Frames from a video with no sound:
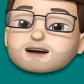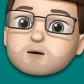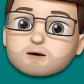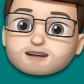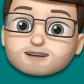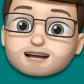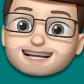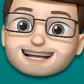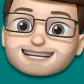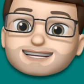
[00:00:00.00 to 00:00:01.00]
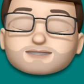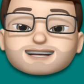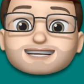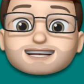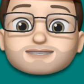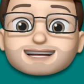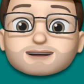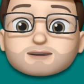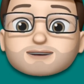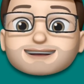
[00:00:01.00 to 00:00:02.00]
When you've done that, press
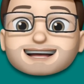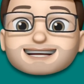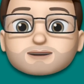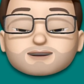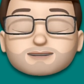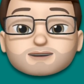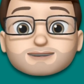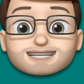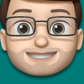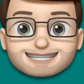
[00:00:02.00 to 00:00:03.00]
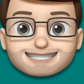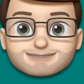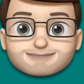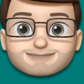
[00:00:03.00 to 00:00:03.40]
Create Movie at the bottom of the screen.